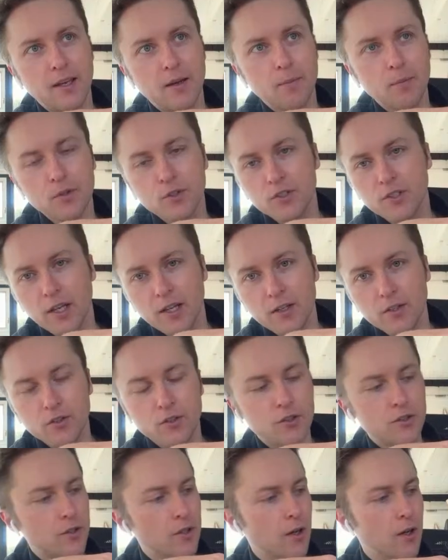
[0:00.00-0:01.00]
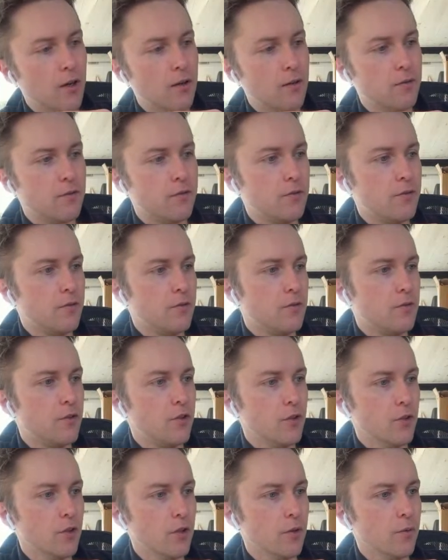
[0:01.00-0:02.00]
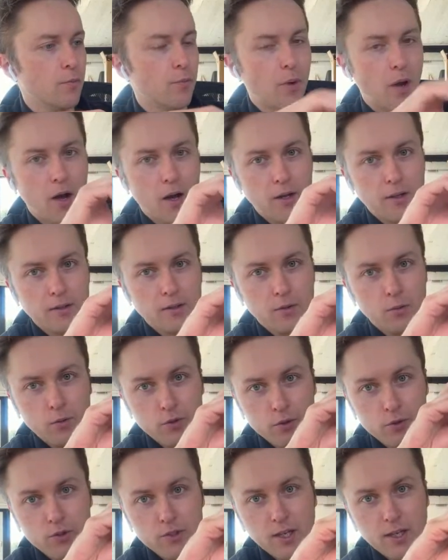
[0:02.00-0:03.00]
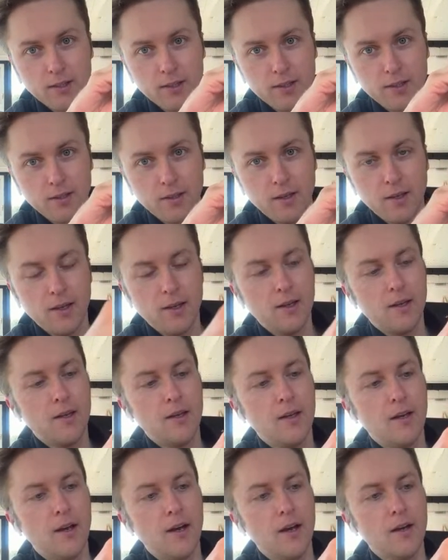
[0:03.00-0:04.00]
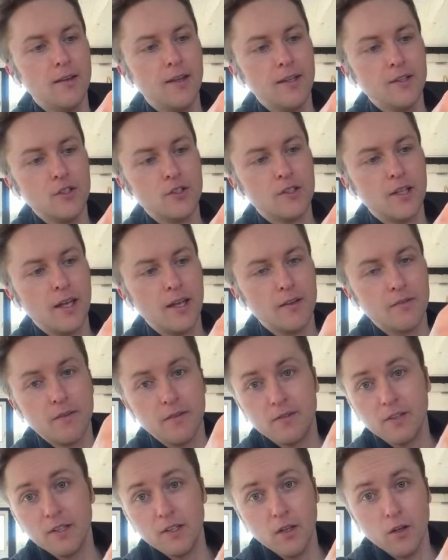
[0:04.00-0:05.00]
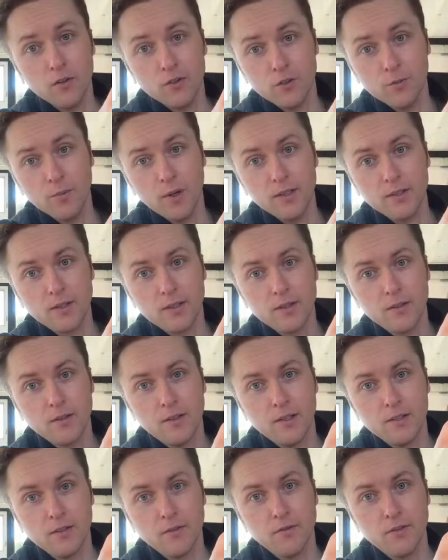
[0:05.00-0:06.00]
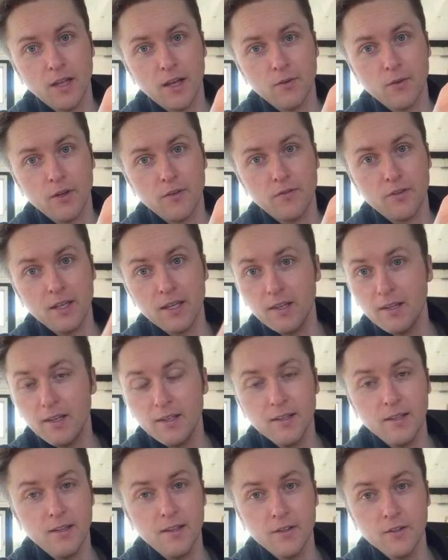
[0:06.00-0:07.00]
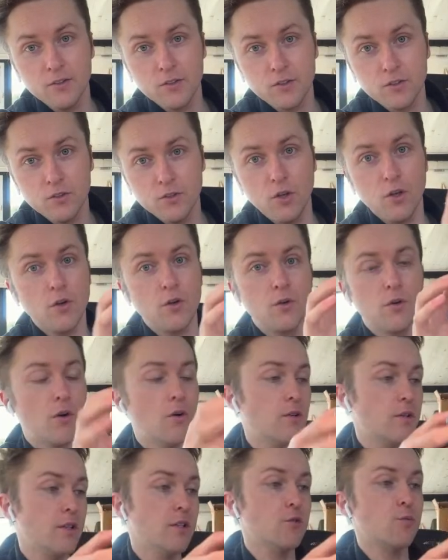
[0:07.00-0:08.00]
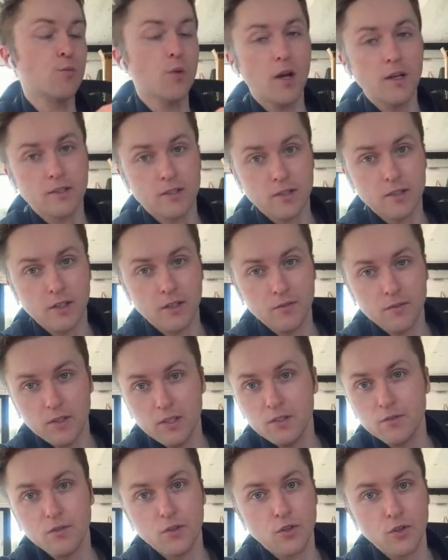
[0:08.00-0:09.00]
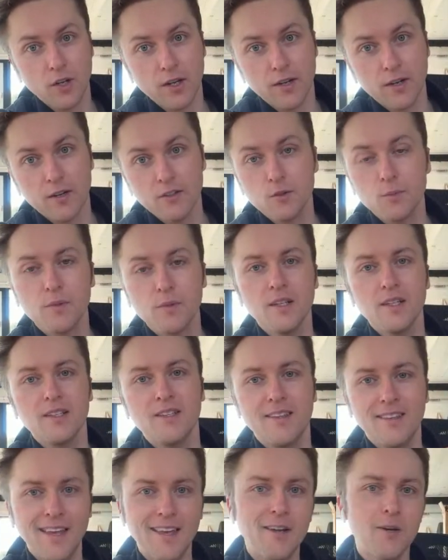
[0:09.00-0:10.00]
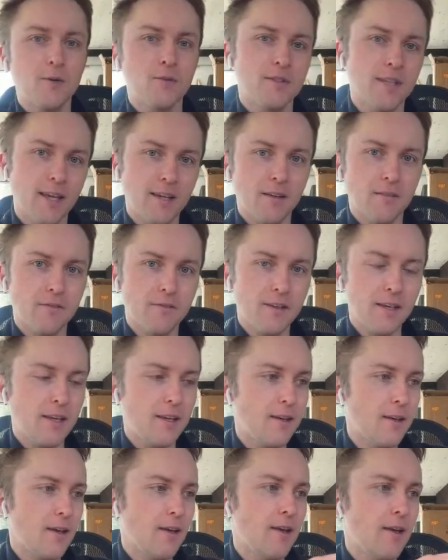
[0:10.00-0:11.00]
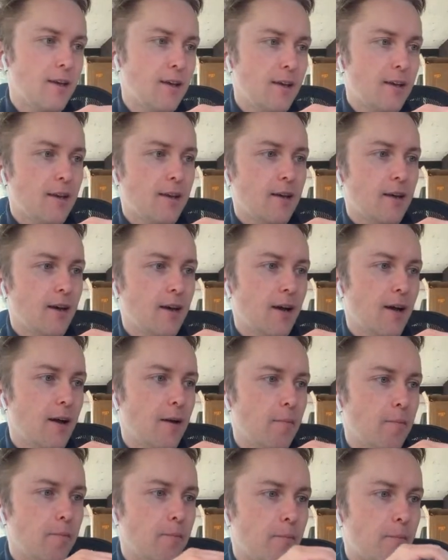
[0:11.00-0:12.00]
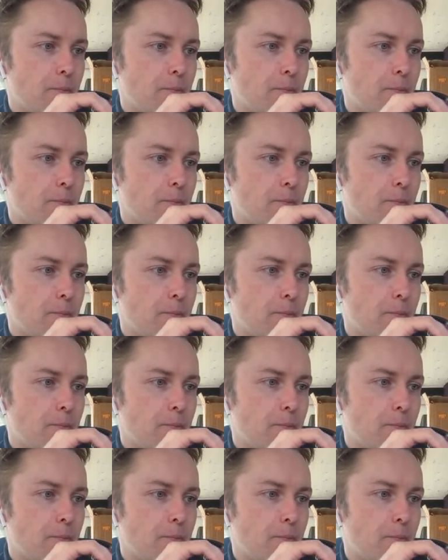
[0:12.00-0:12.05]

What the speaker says: a percentage of your pot when you sell it, they just take $15 a month as a flat rate fee. And then there's processing fees for credit cards, but they don't take a fee. Um,